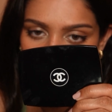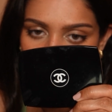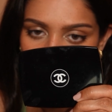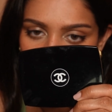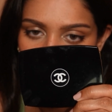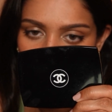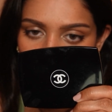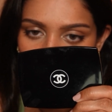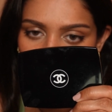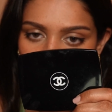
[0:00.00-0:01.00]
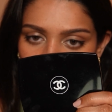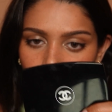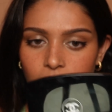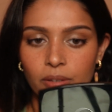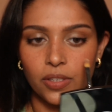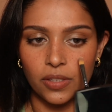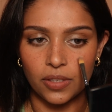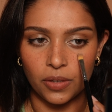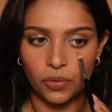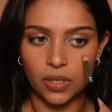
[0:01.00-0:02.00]
This one I don't like, so just
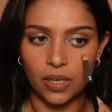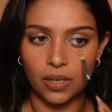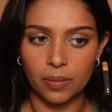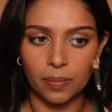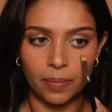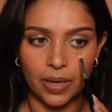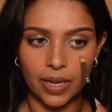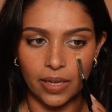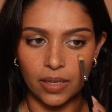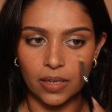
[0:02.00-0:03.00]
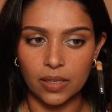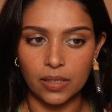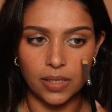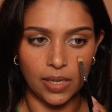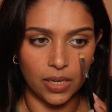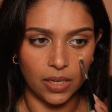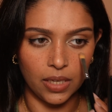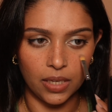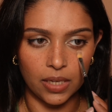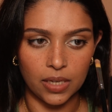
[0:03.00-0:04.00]
using my
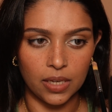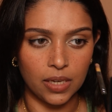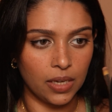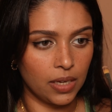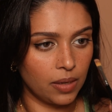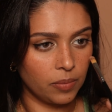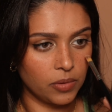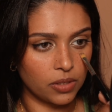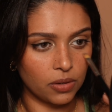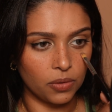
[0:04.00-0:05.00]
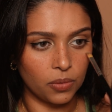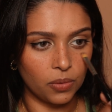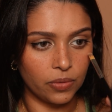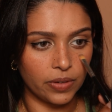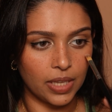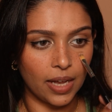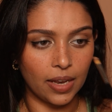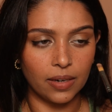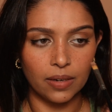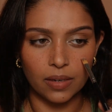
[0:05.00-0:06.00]
concealer, just going to go over that.